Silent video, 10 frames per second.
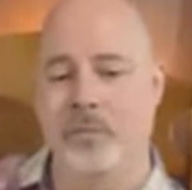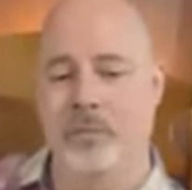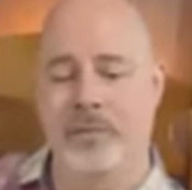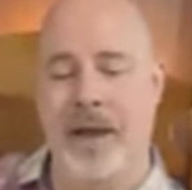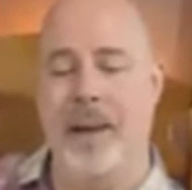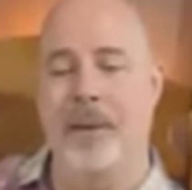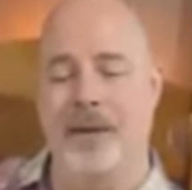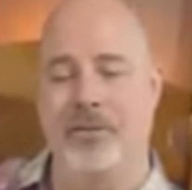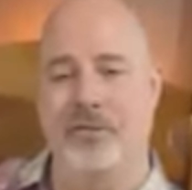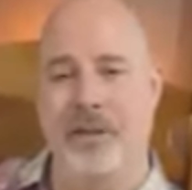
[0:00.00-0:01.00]

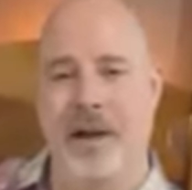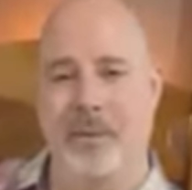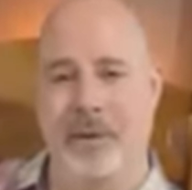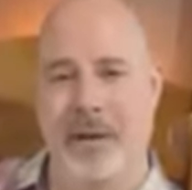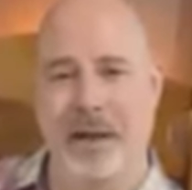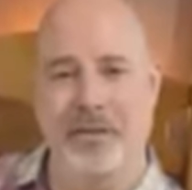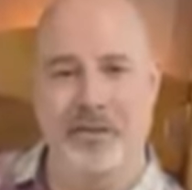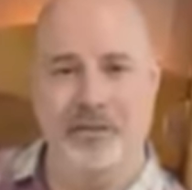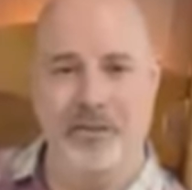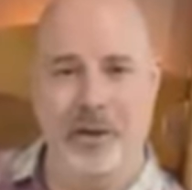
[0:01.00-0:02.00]
damage that
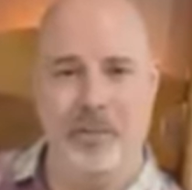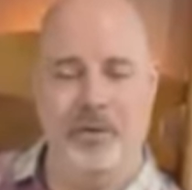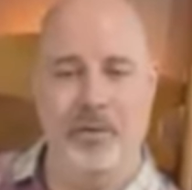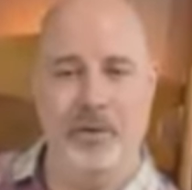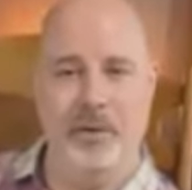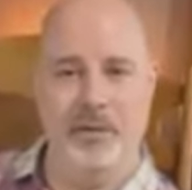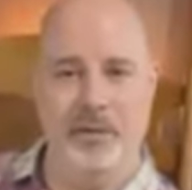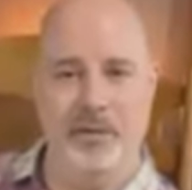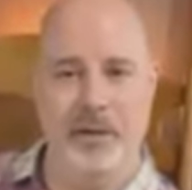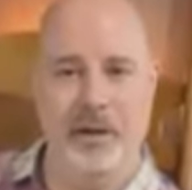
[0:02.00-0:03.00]
relationship between the
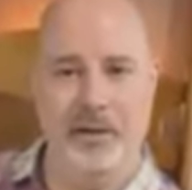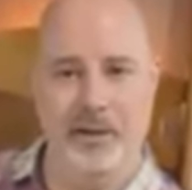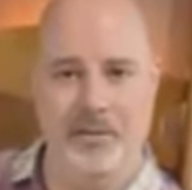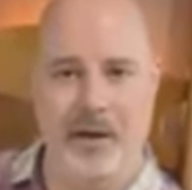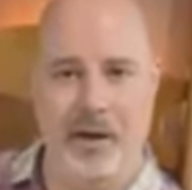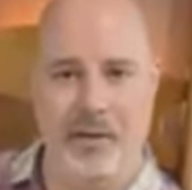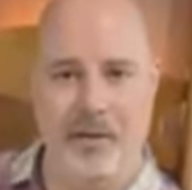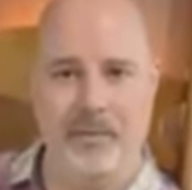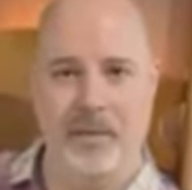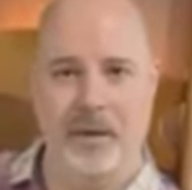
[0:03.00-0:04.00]
Son and the Father
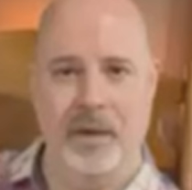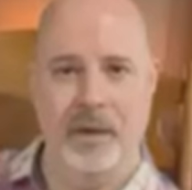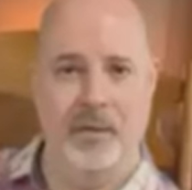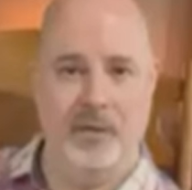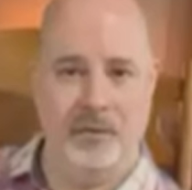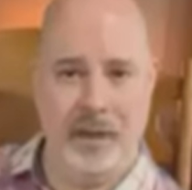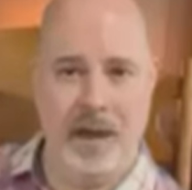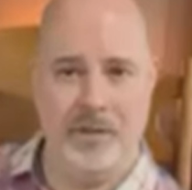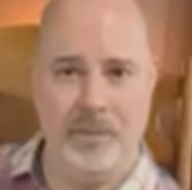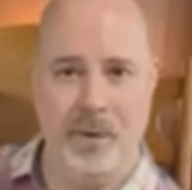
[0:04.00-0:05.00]
in those
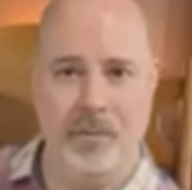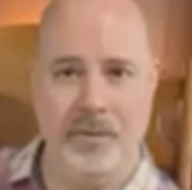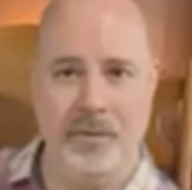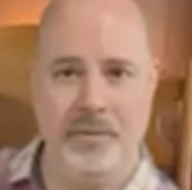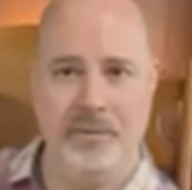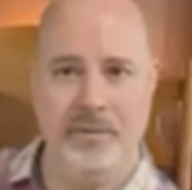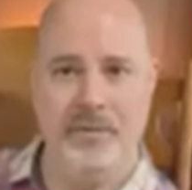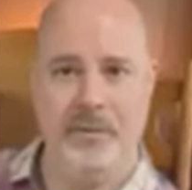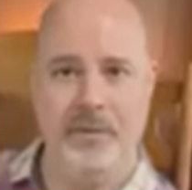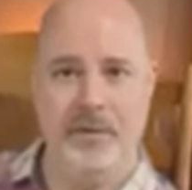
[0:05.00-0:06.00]
last moments.
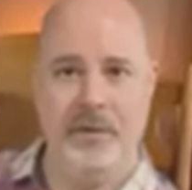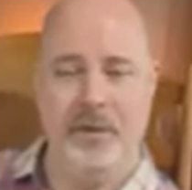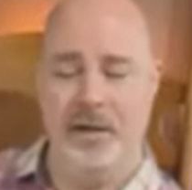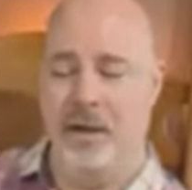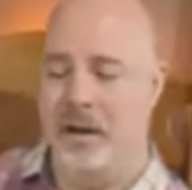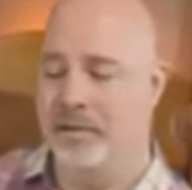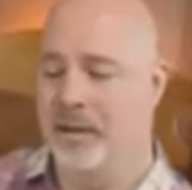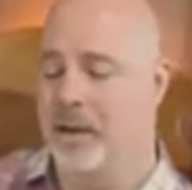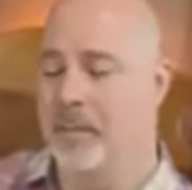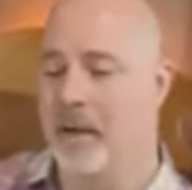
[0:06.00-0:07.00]
Has the
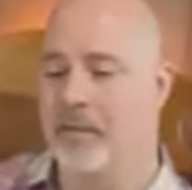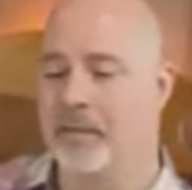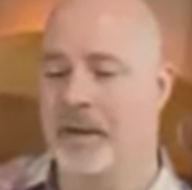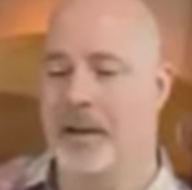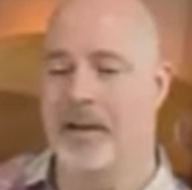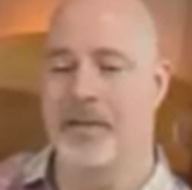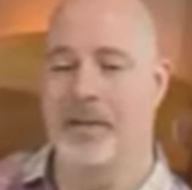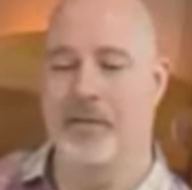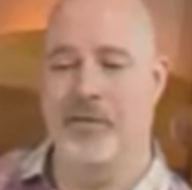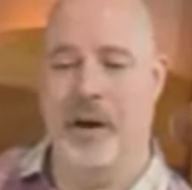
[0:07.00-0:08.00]
enemy ever done anything
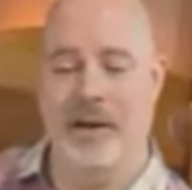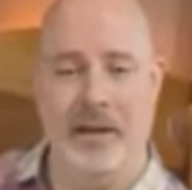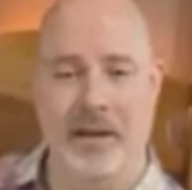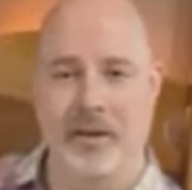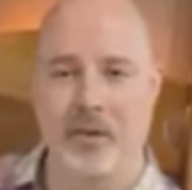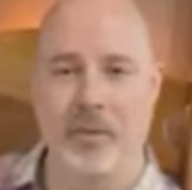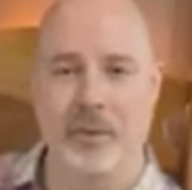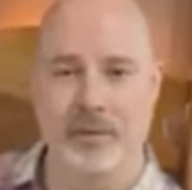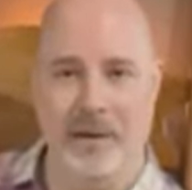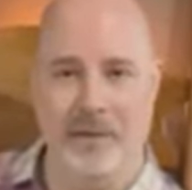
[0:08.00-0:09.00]
to try to get you
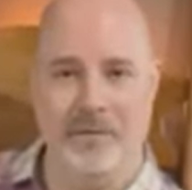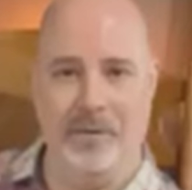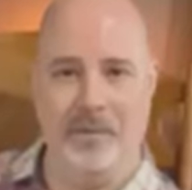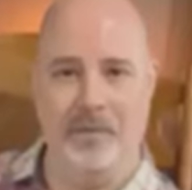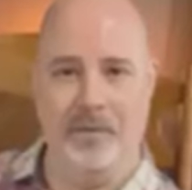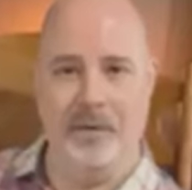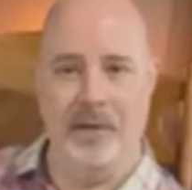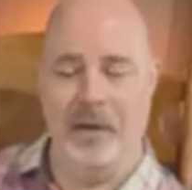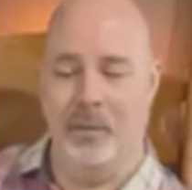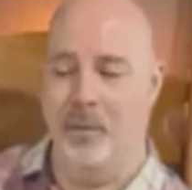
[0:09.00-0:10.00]
resentful?
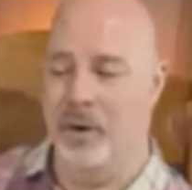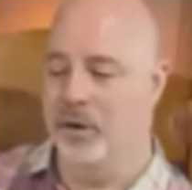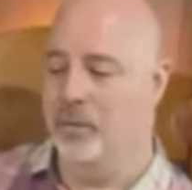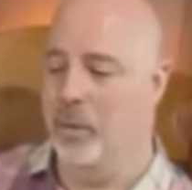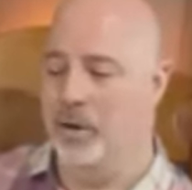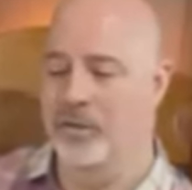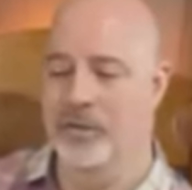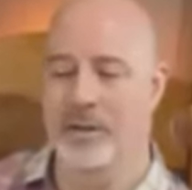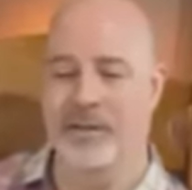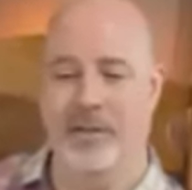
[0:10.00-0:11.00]
Where he just wants
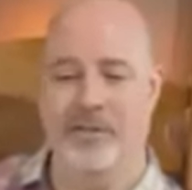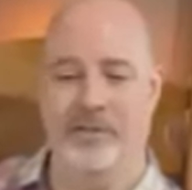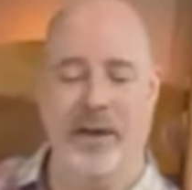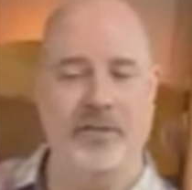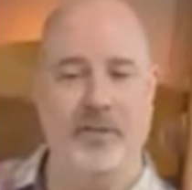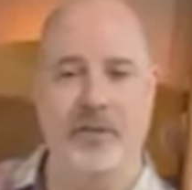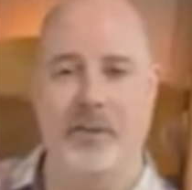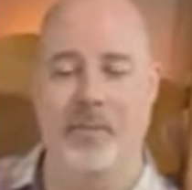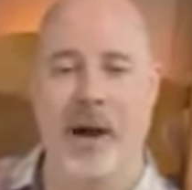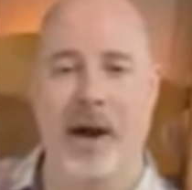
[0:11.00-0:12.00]
it to fester in
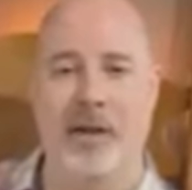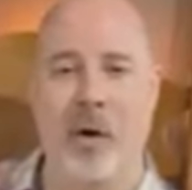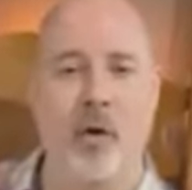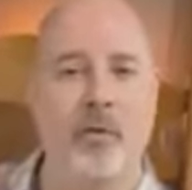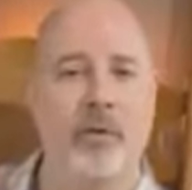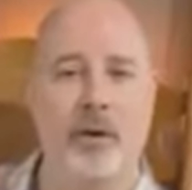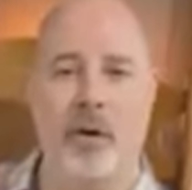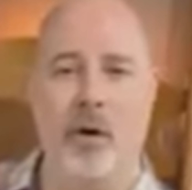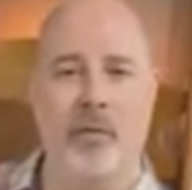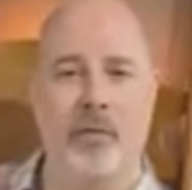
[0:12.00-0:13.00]
your mind over and
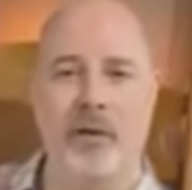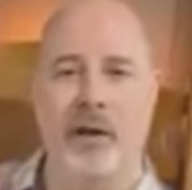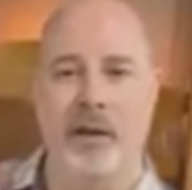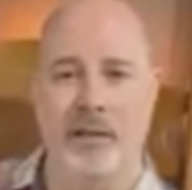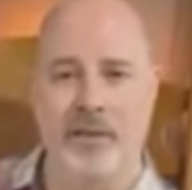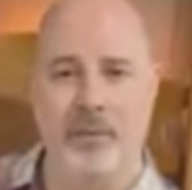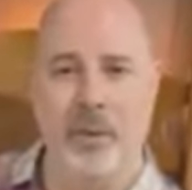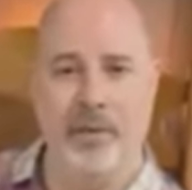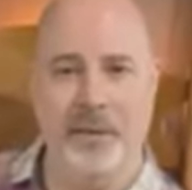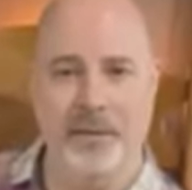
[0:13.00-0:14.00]
over. This is what they